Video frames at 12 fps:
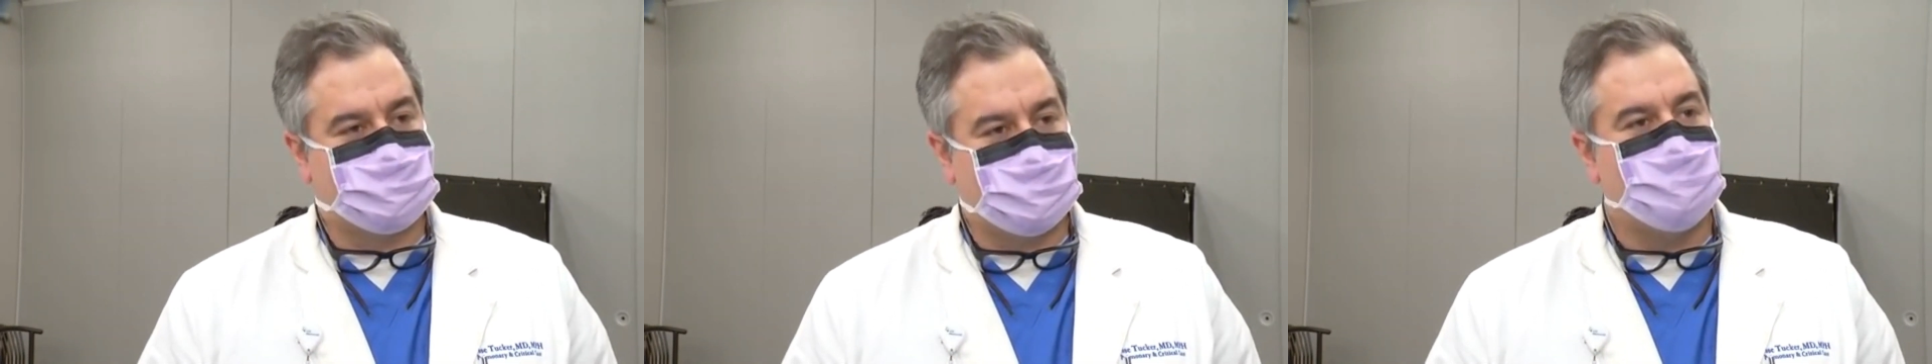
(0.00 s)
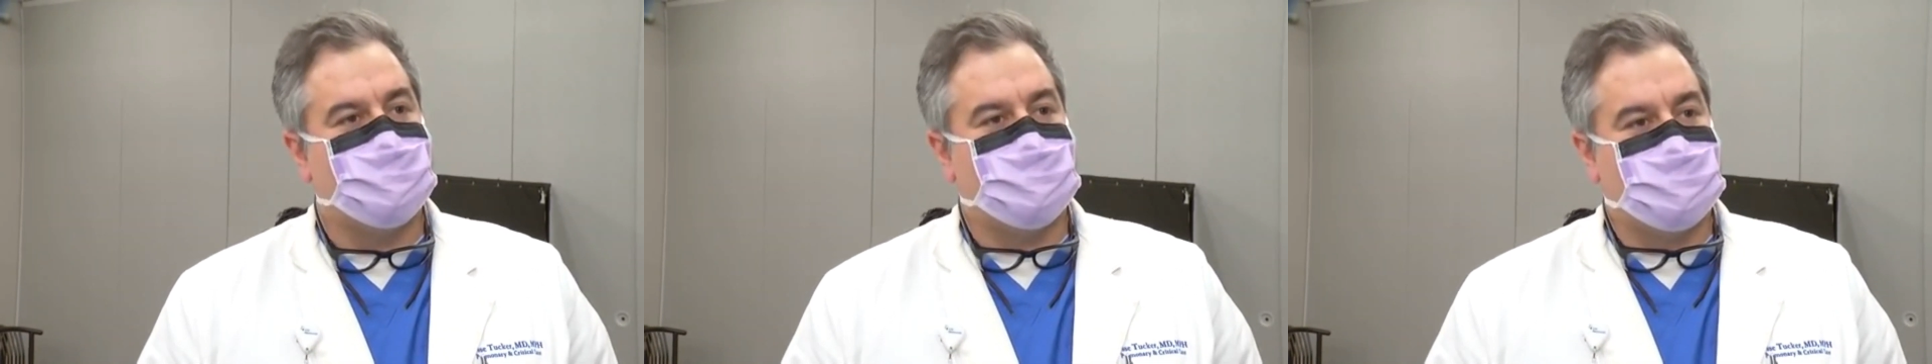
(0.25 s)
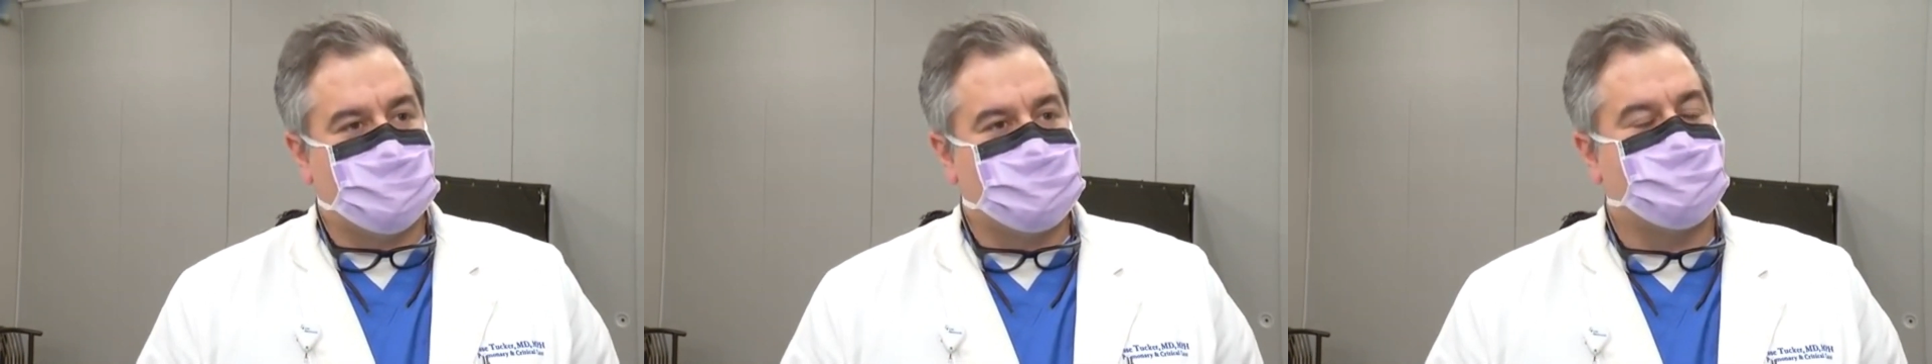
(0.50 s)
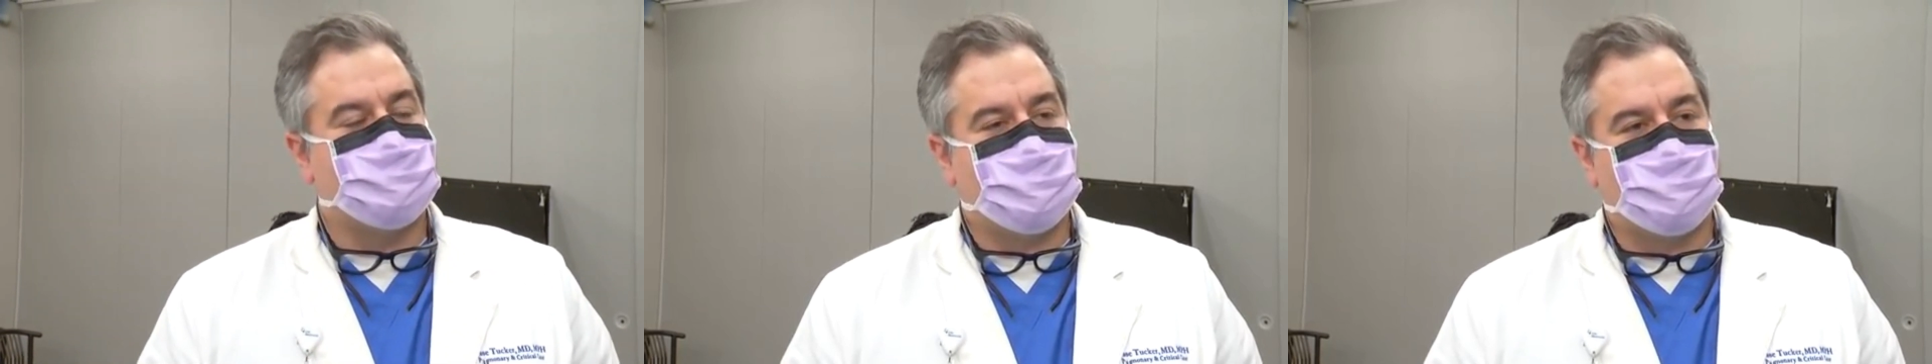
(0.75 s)
down,
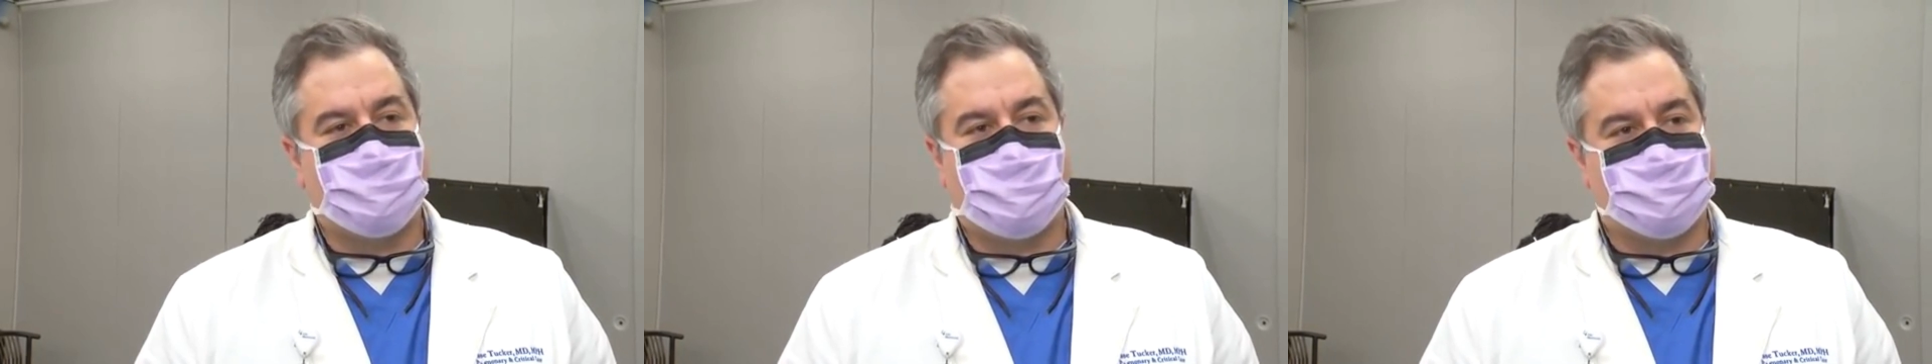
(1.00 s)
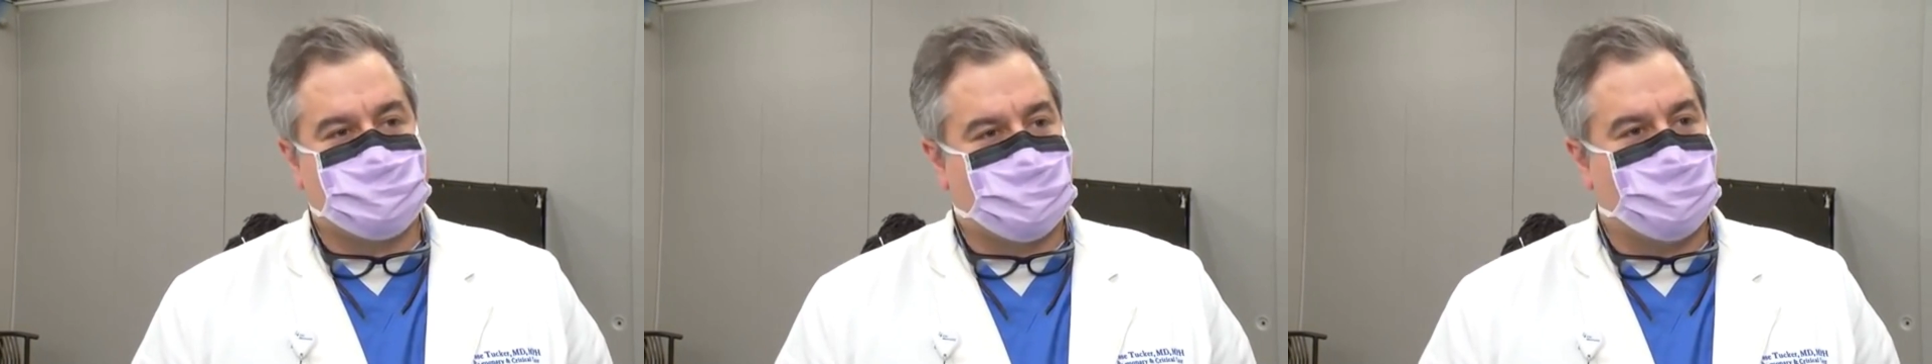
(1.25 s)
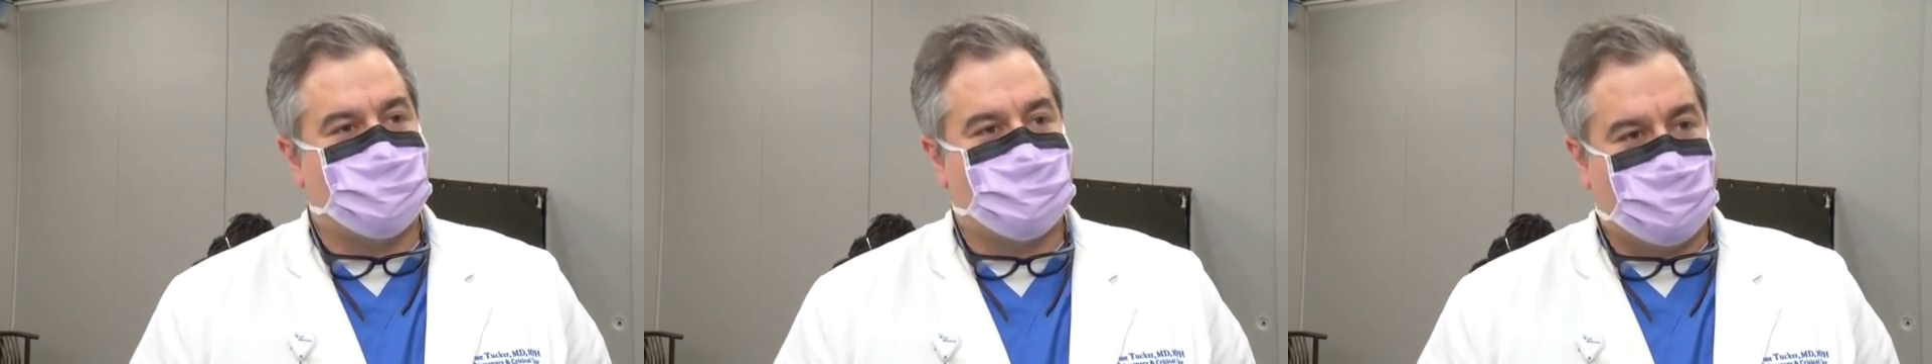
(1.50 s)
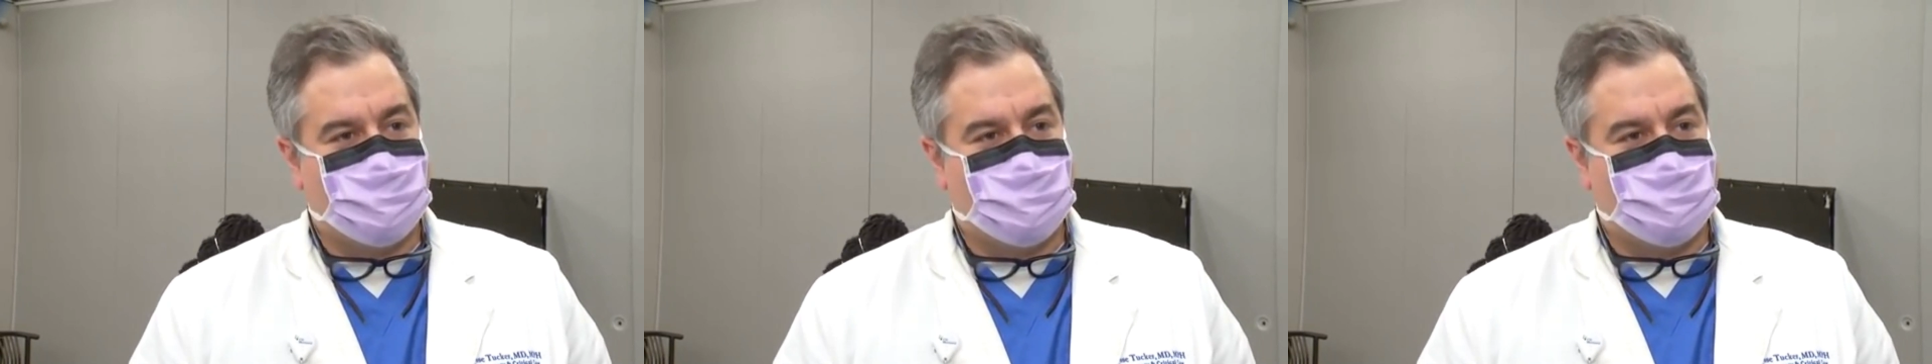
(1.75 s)
sit down, have somebody